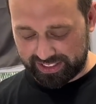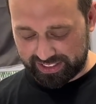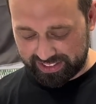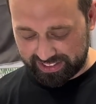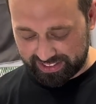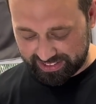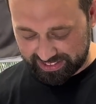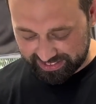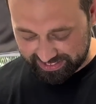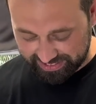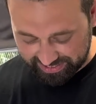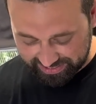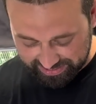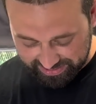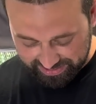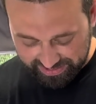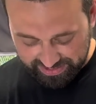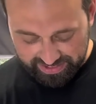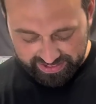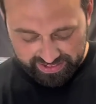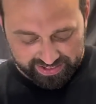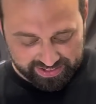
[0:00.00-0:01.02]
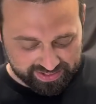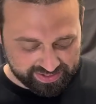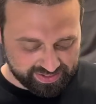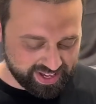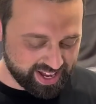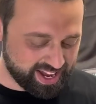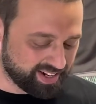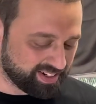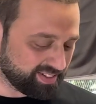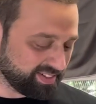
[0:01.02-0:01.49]
This is really cool.
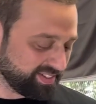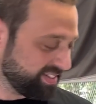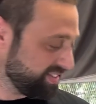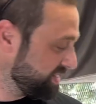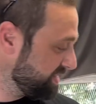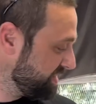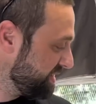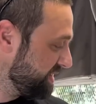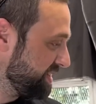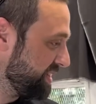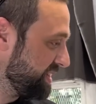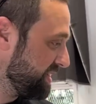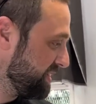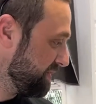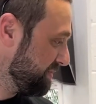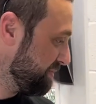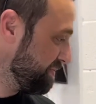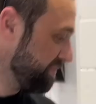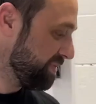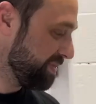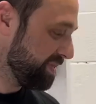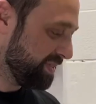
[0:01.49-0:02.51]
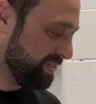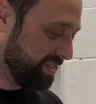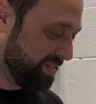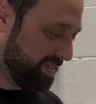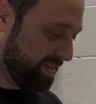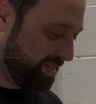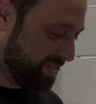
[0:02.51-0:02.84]
Hold on, guys. Let me show you. Let's go see where they're